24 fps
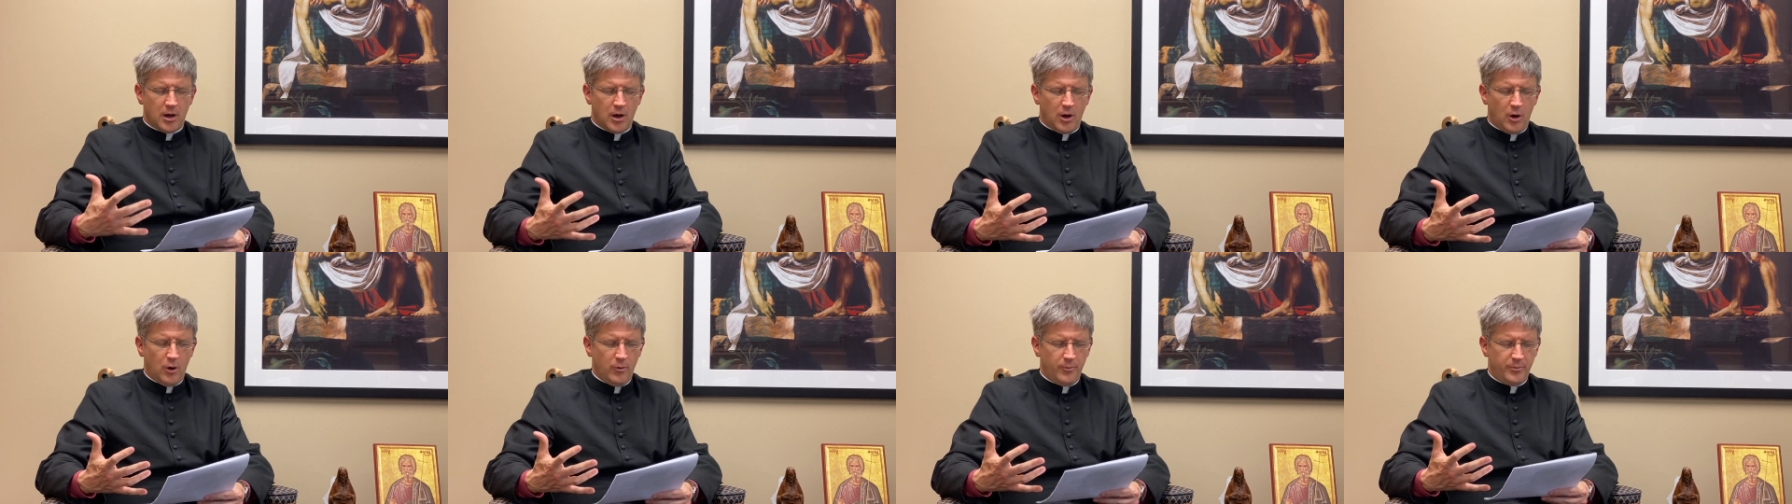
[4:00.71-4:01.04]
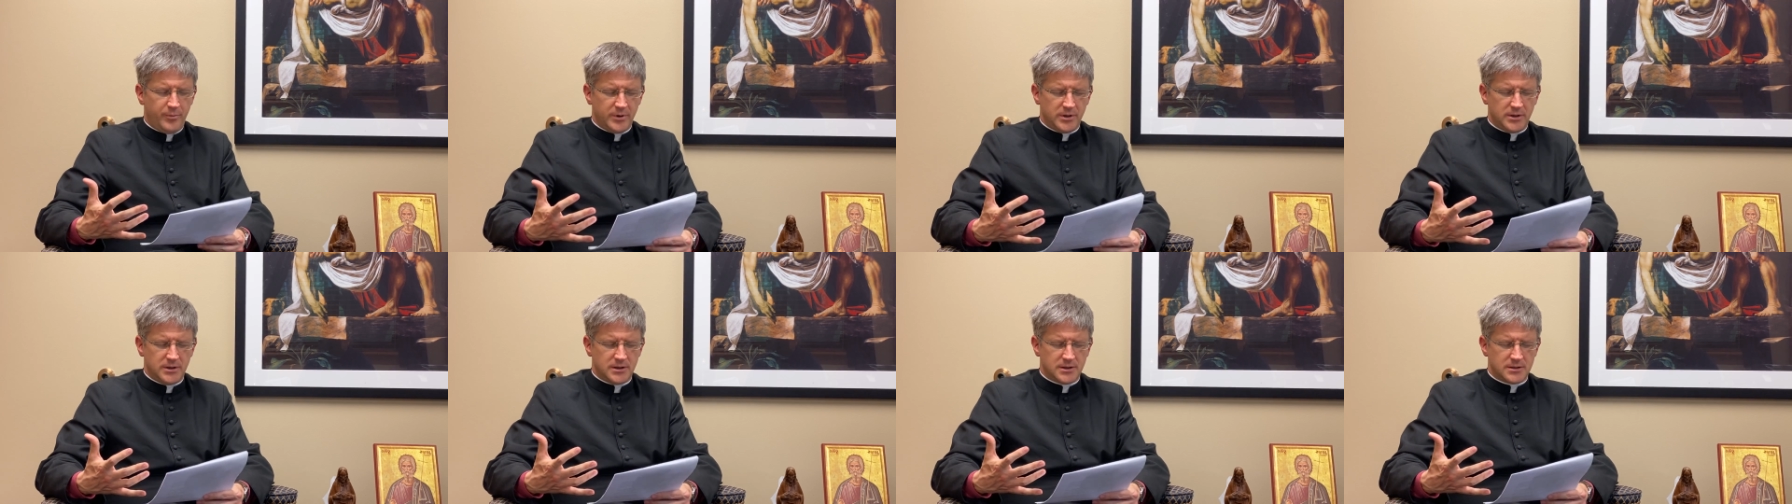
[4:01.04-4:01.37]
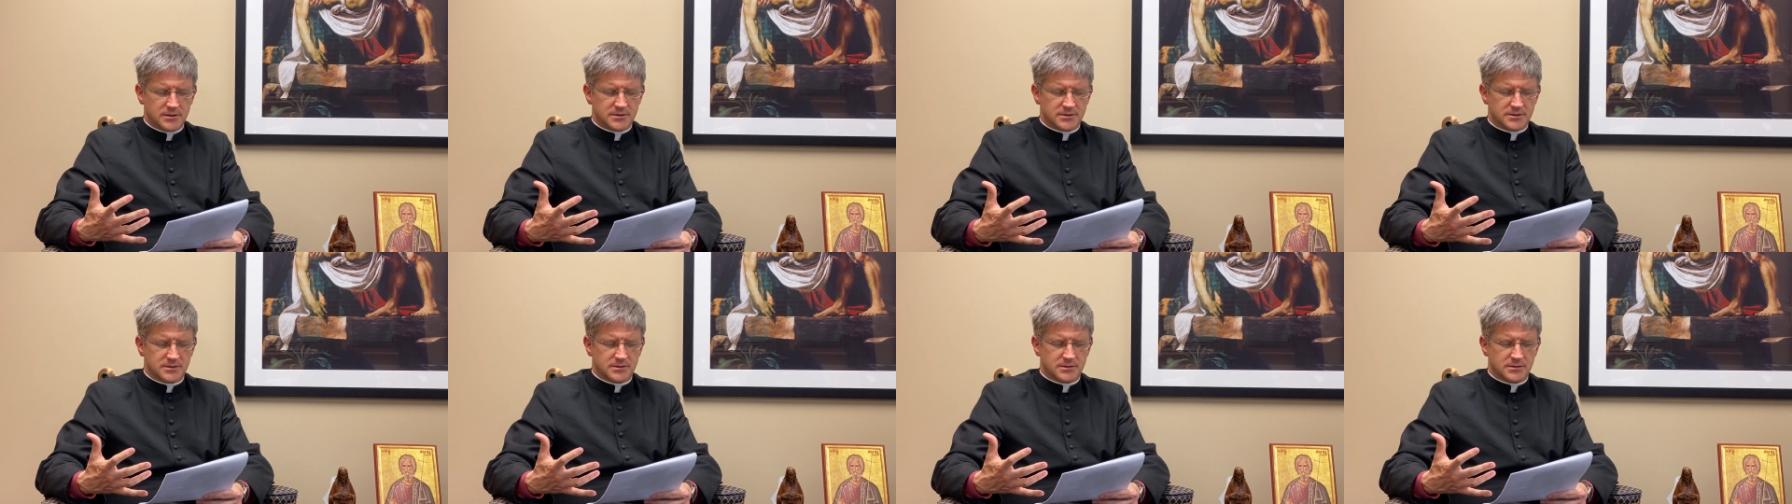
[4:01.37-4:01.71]

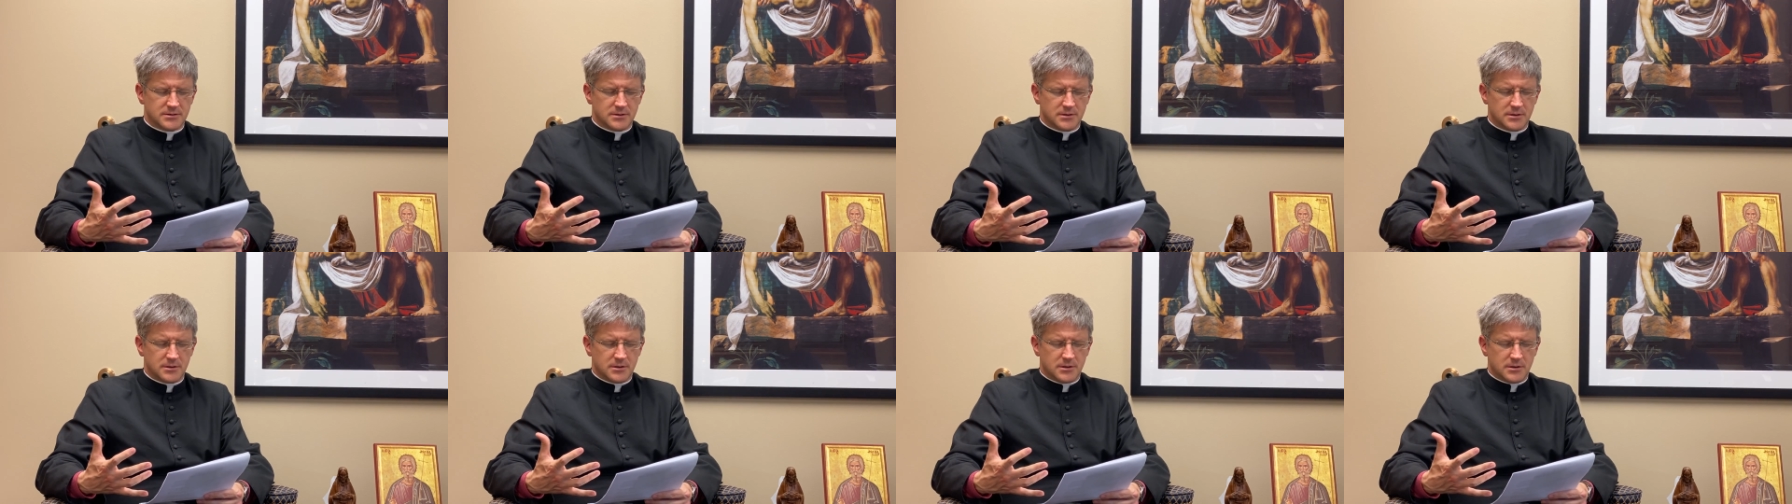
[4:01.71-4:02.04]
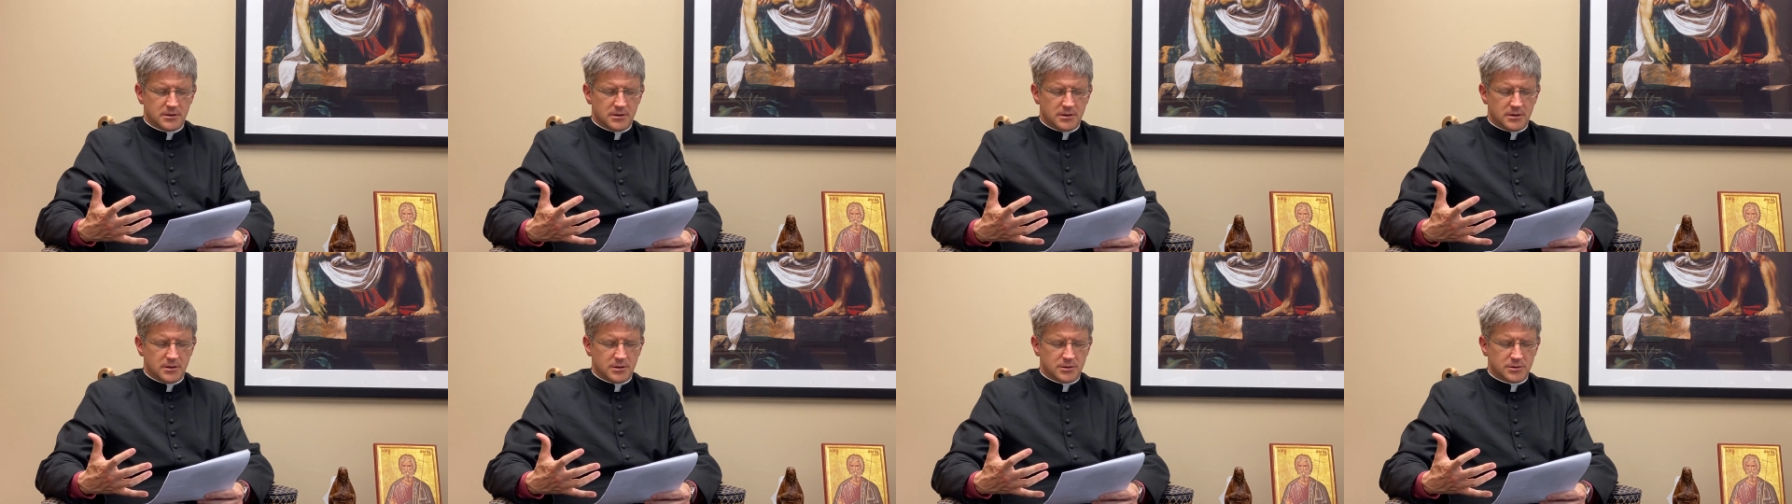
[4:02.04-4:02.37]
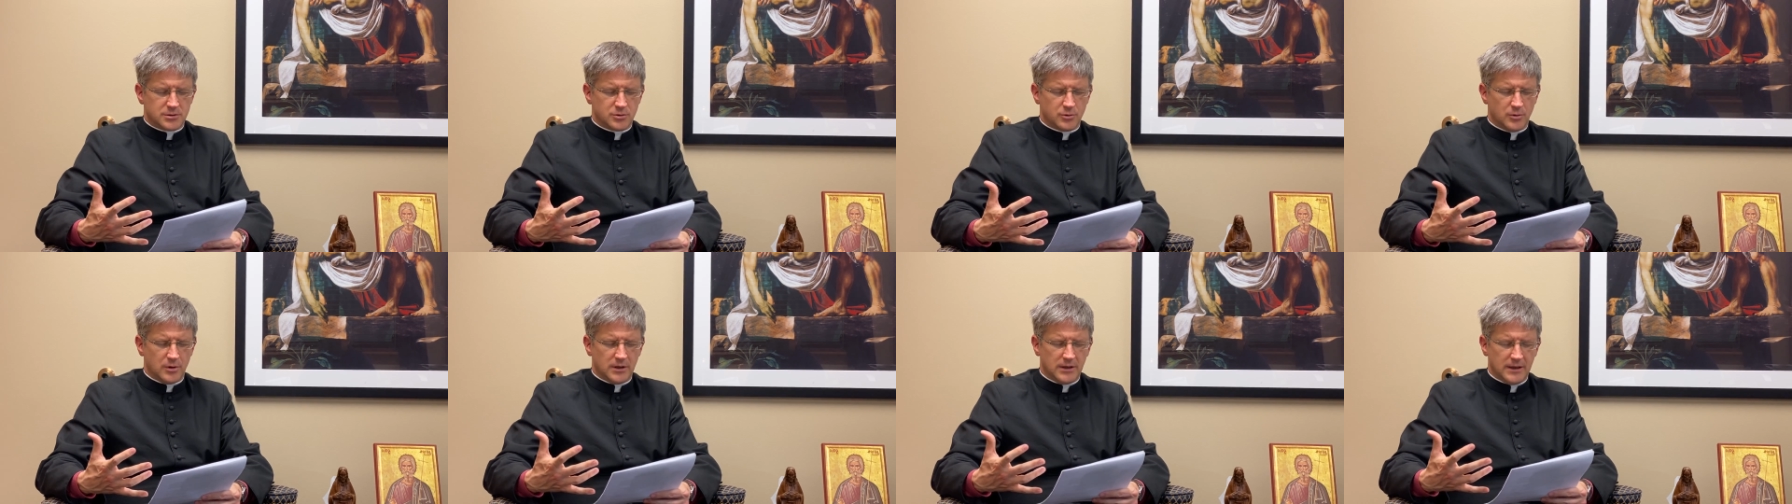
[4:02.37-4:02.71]
openness,
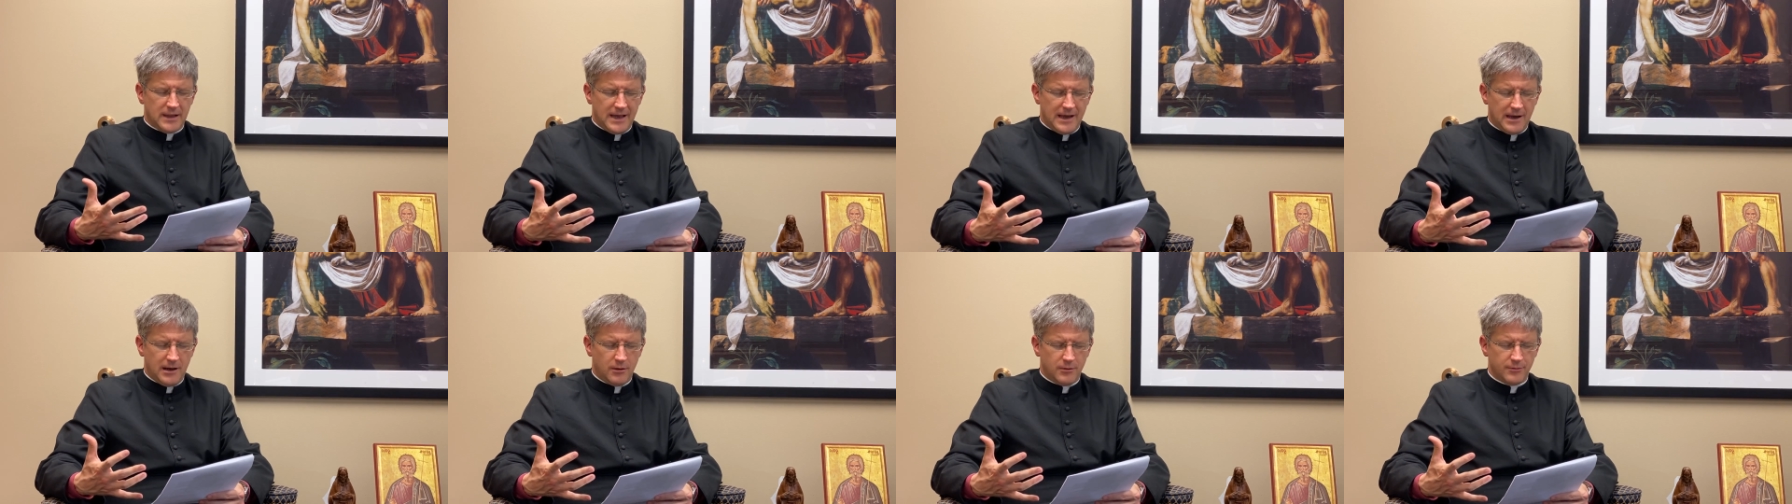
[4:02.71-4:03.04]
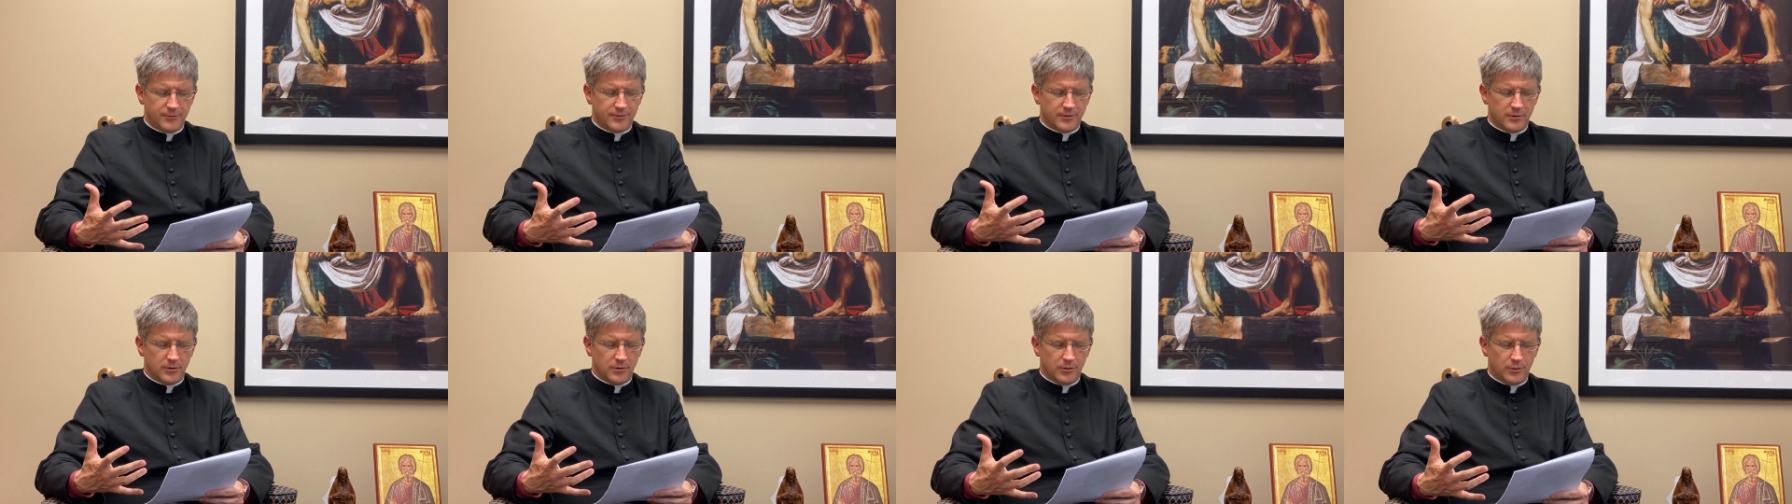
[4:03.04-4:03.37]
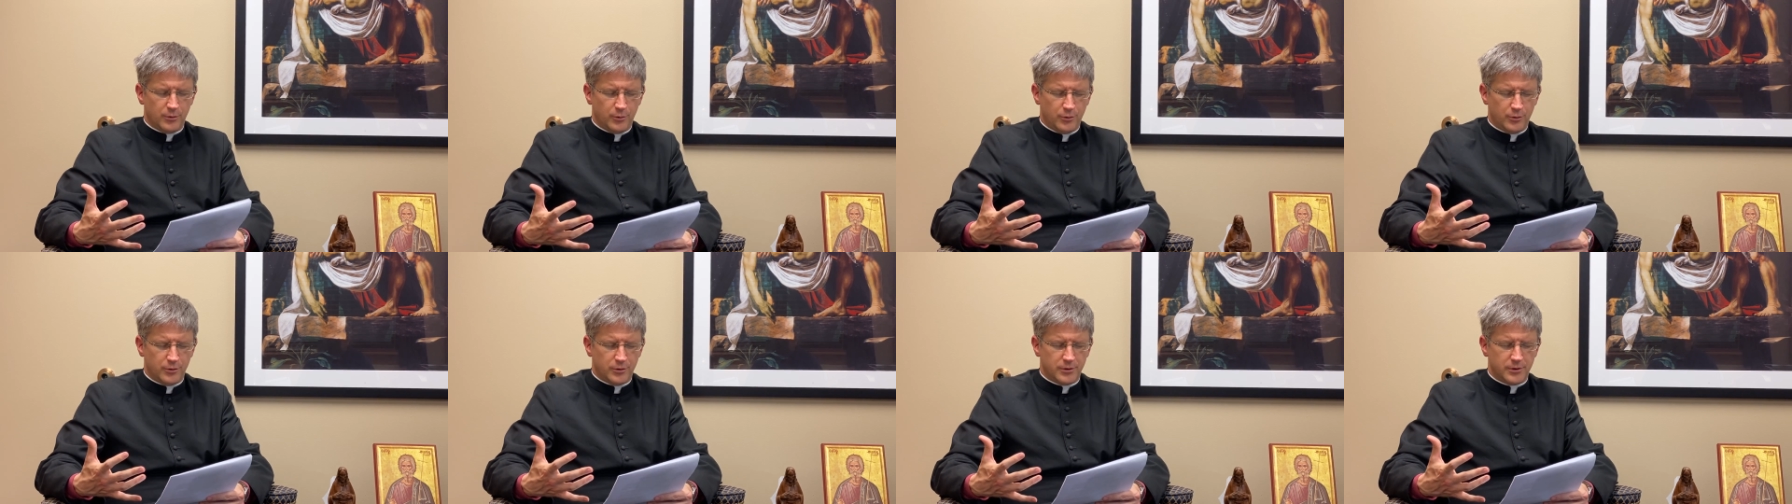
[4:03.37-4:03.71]
to allow the
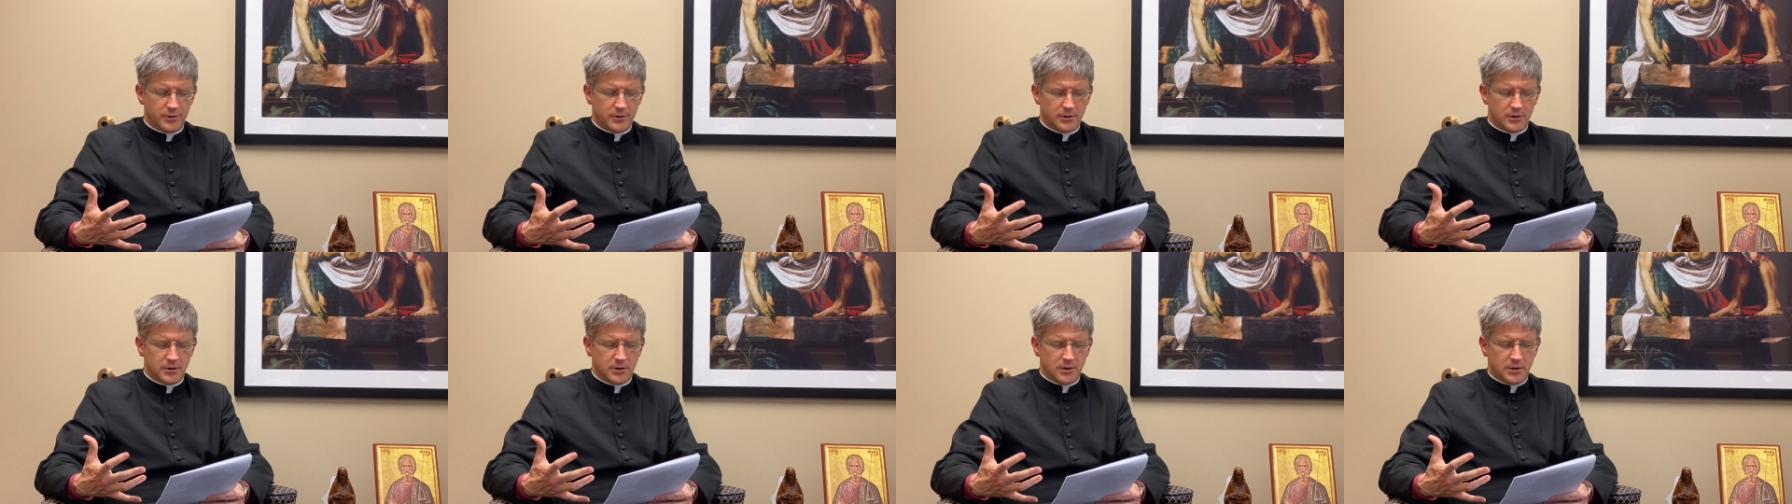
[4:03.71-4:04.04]
Lord